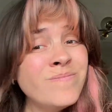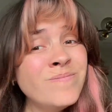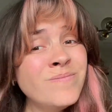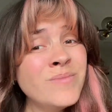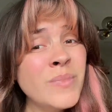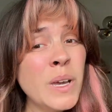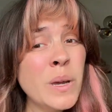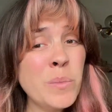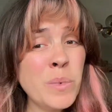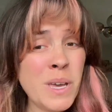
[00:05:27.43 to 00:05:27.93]

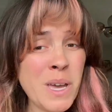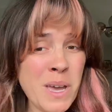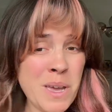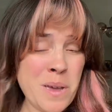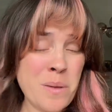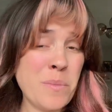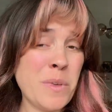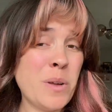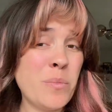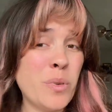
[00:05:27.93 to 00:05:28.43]
Maybe I am
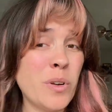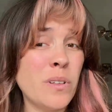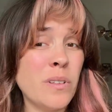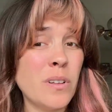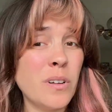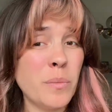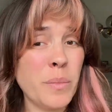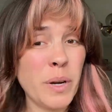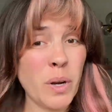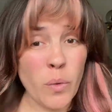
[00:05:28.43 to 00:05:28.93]
going to put a
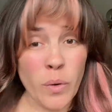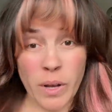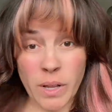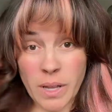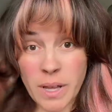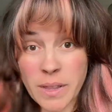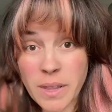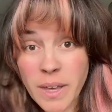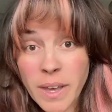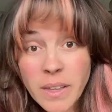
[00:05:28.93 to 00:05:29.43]
little bit of oil
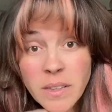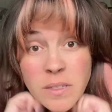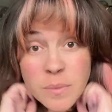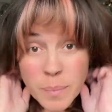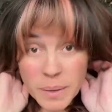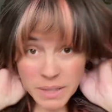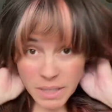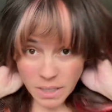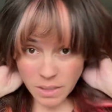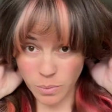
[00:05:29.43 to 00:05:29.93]
on the ends,
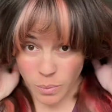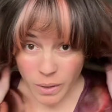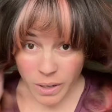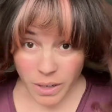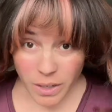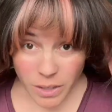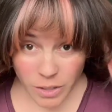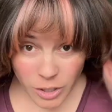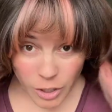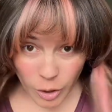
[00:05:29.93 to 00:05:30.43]
but that's what
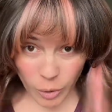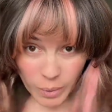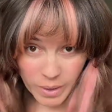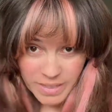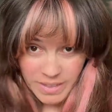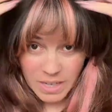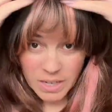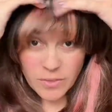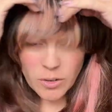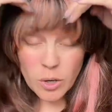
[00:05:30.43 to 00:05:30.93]
it'll do. And
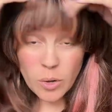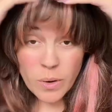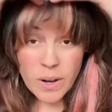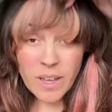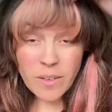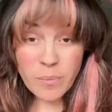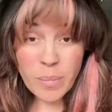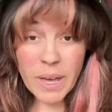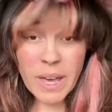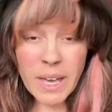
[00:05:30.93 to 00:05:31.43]
then if you don't
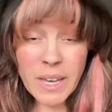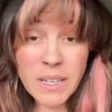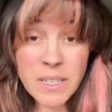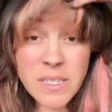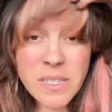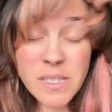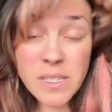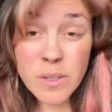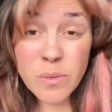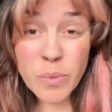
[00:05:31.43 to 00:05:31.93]
have
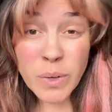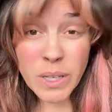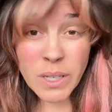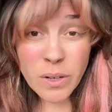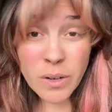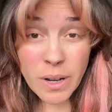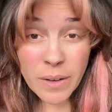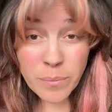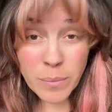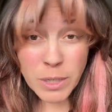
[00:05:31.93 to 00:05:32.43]
bangs, you really
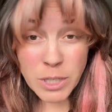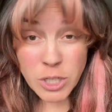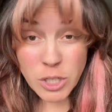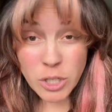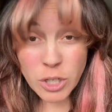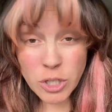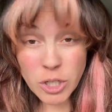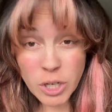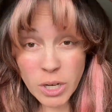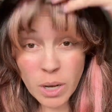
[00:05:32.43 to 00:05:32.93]
don't have much
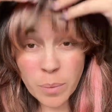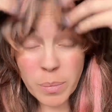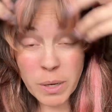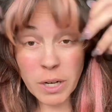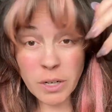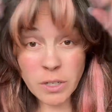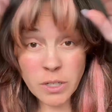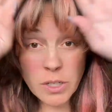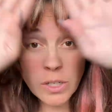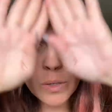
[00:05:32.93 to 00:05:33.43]
zhuzhing up here
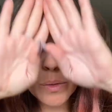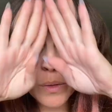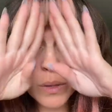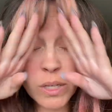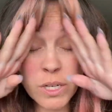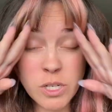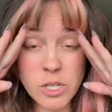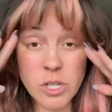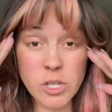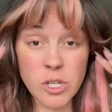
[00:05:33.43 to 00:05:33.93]
to do.
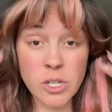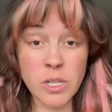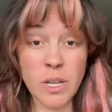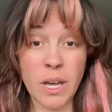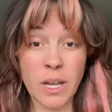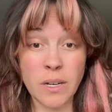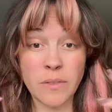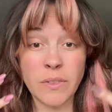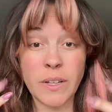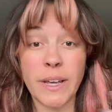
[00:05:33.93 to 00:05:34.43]
These should just
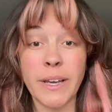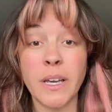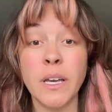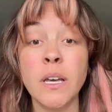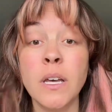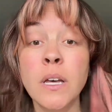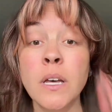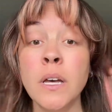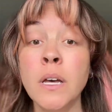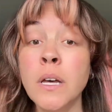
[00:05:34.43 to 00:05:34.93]
kind of like
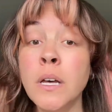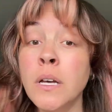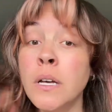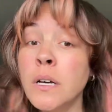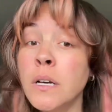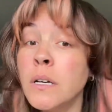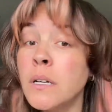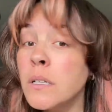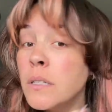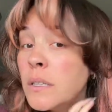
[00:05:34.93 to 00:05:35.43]

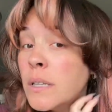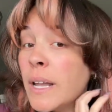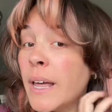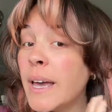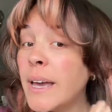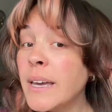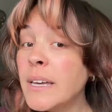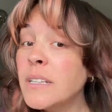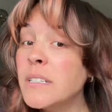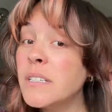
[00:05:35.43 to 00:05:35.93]

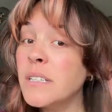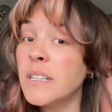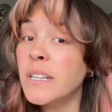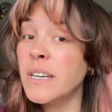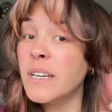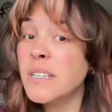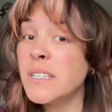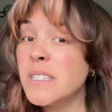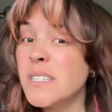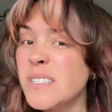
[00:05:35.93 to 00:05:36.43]
lay into
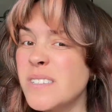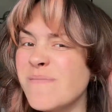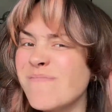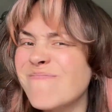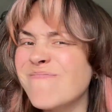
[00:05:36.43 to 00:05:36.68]
this.